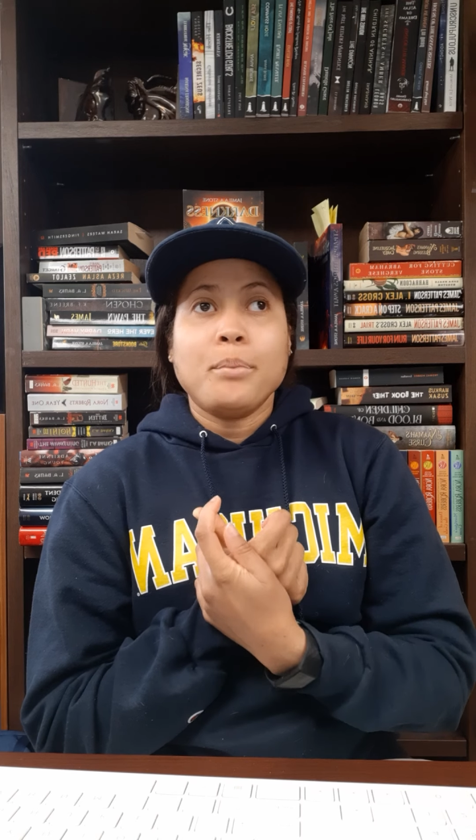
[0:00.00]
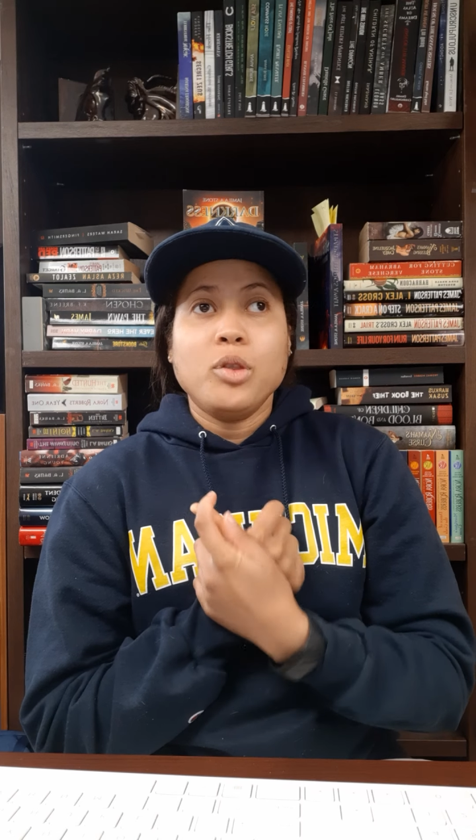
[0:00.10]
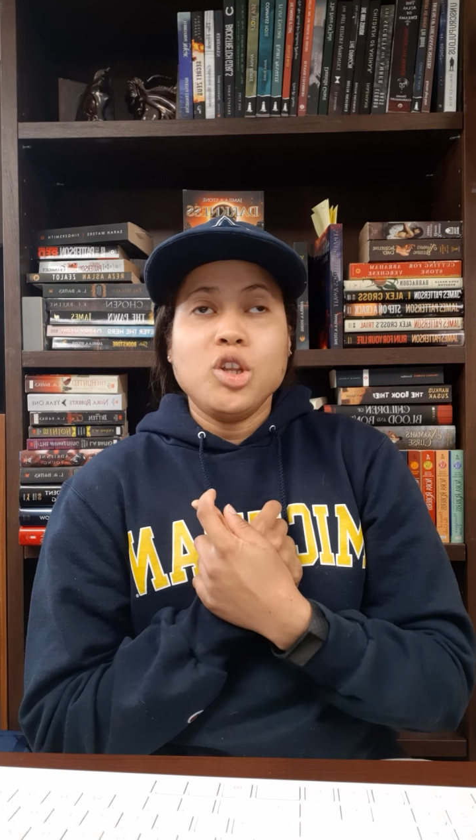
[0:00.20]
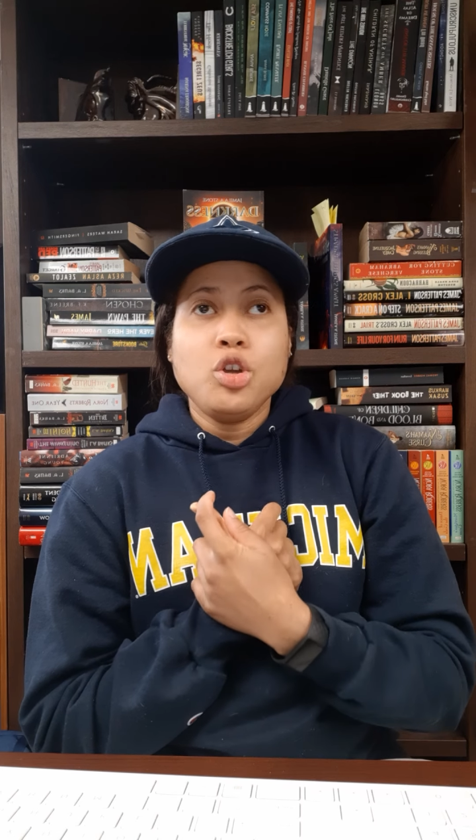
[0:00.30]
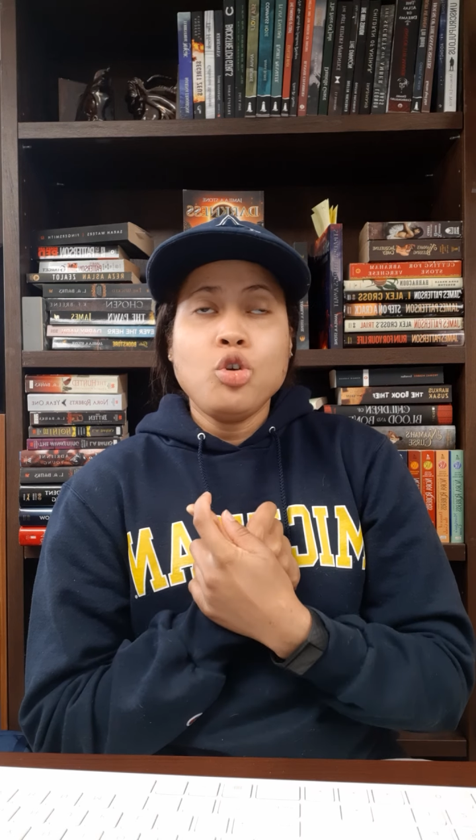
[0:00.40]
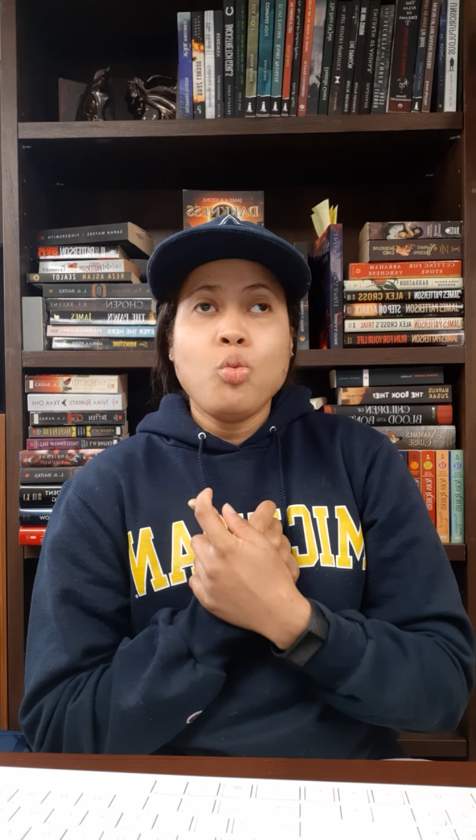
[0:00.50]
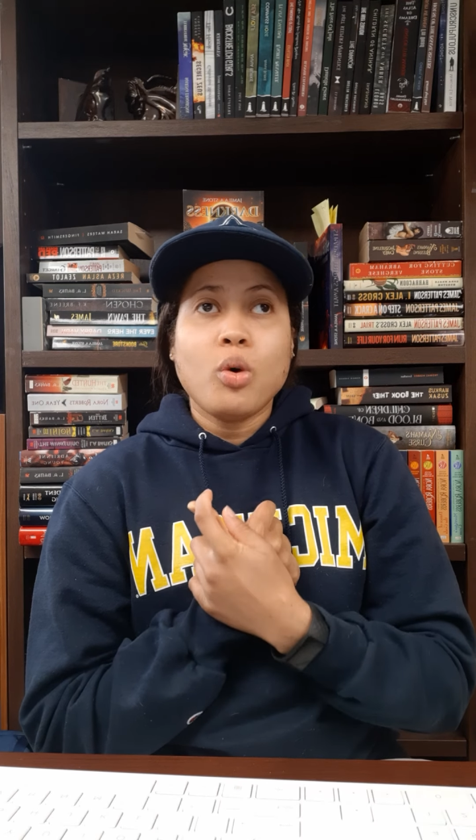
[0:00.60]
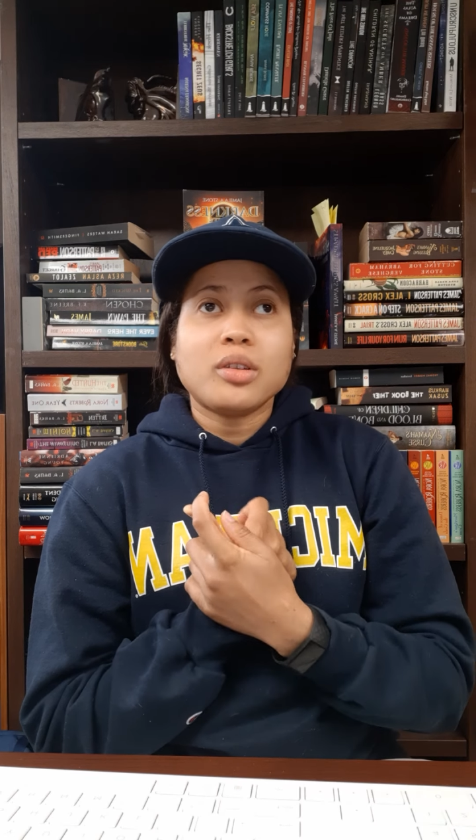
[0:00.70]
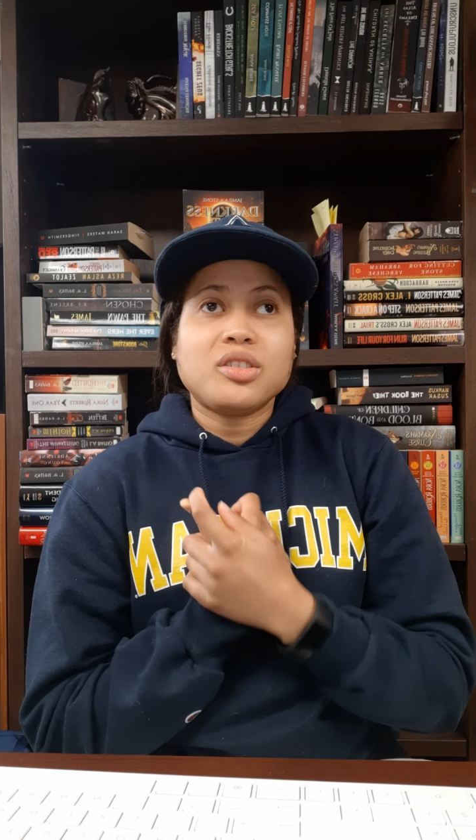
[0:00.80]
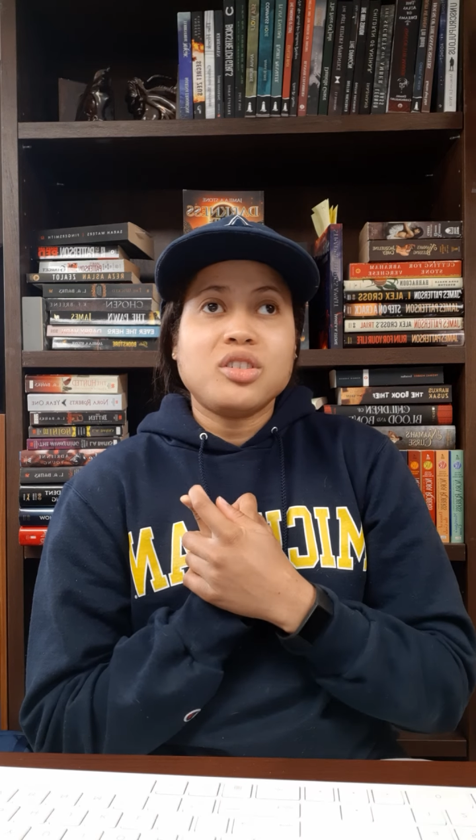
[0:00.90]
you
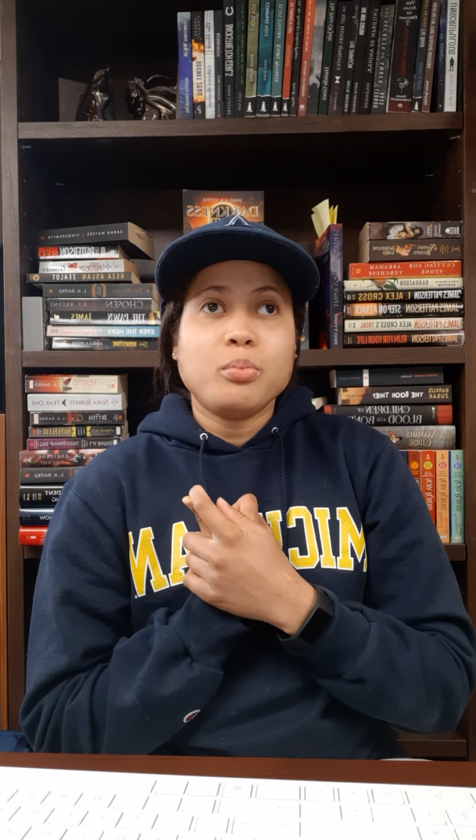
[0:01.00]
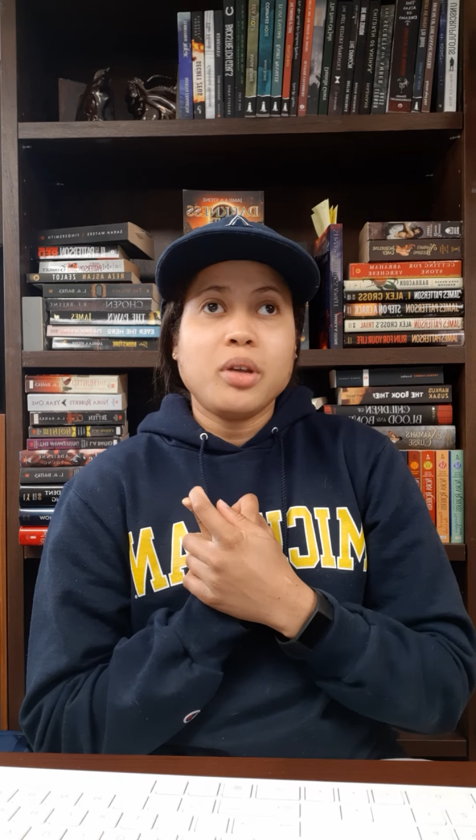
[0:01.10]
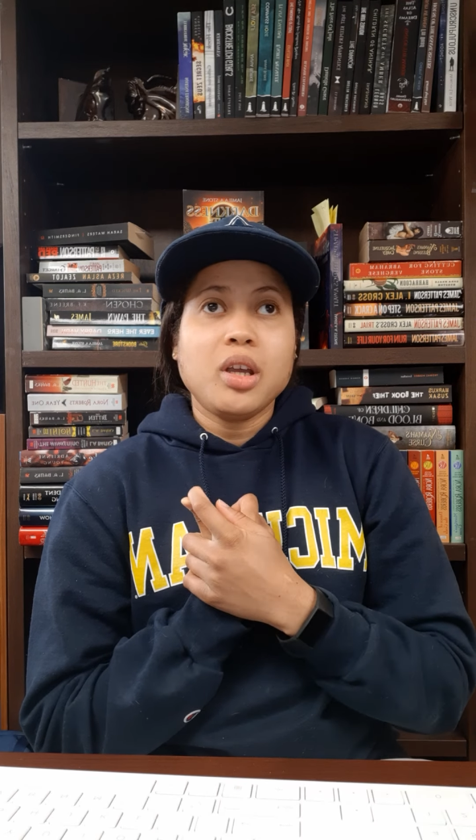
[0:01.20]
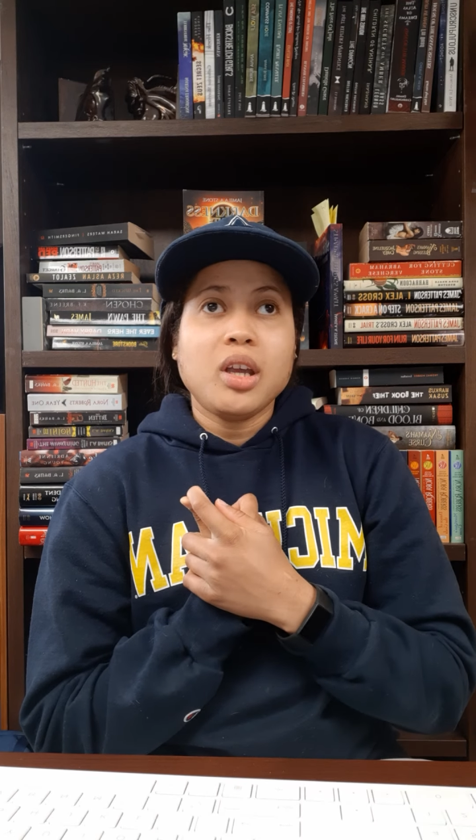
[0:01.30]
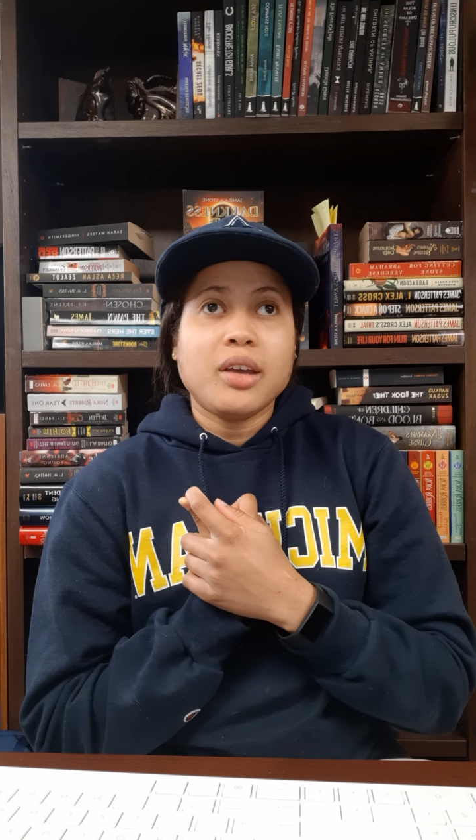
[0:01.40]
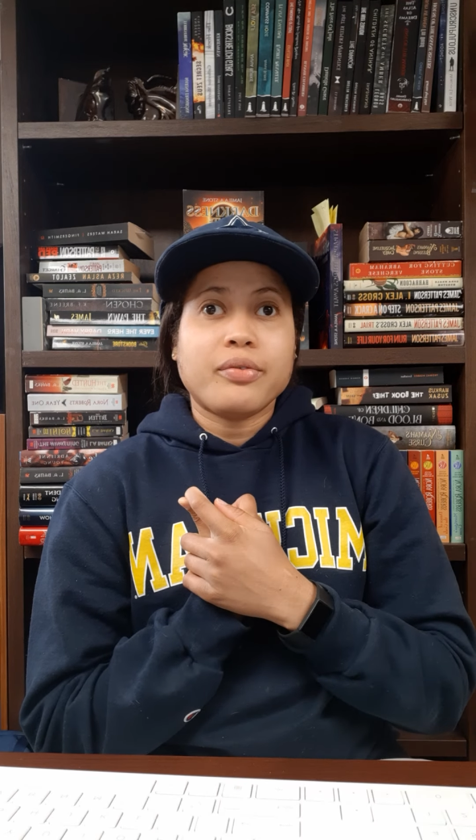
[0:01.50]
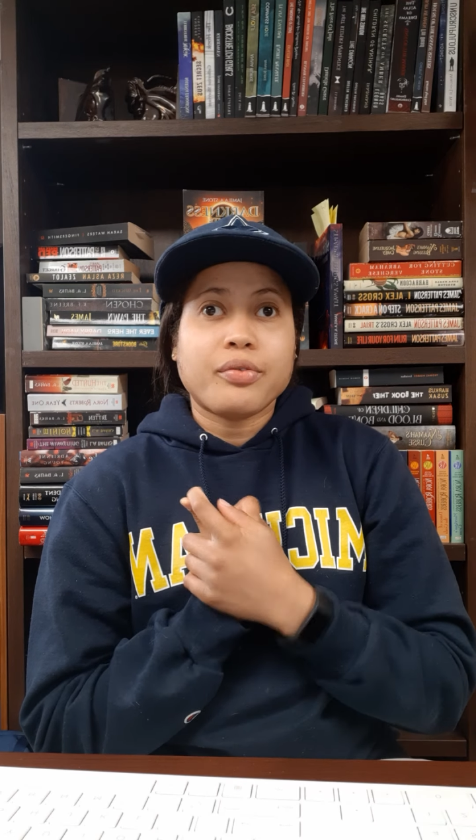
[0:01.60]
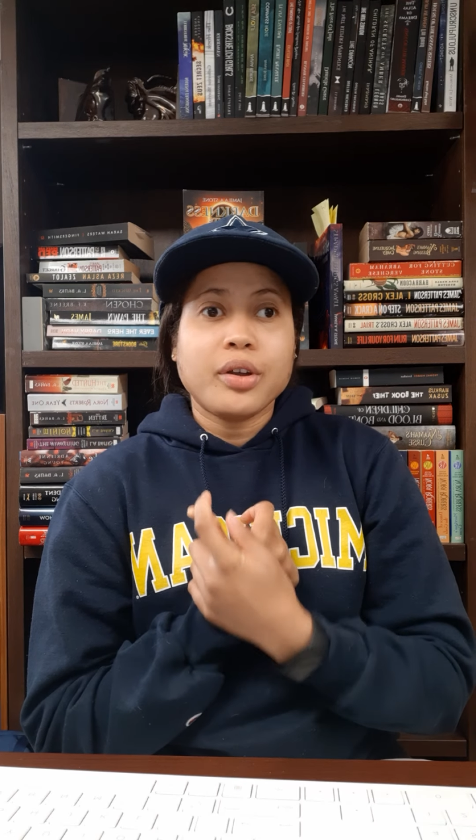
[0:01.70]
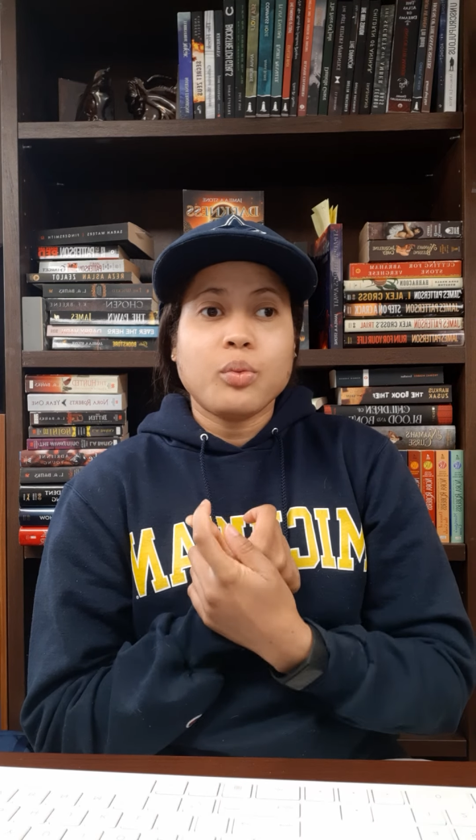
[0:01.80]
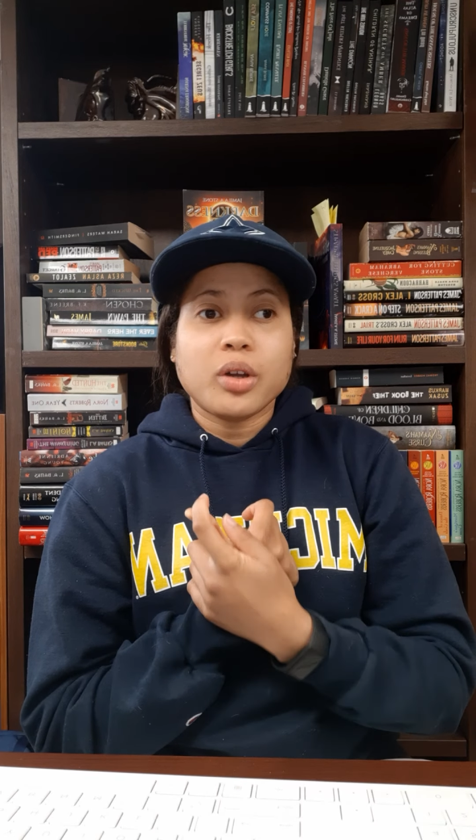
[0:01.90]
want to be in
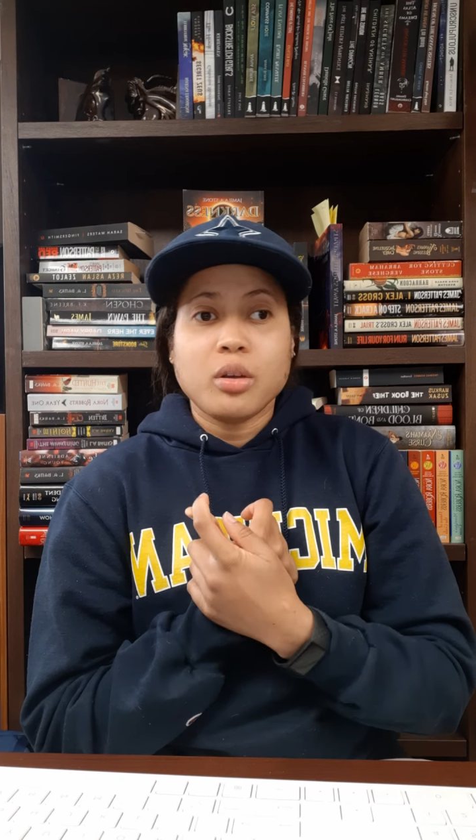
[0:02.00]
frequent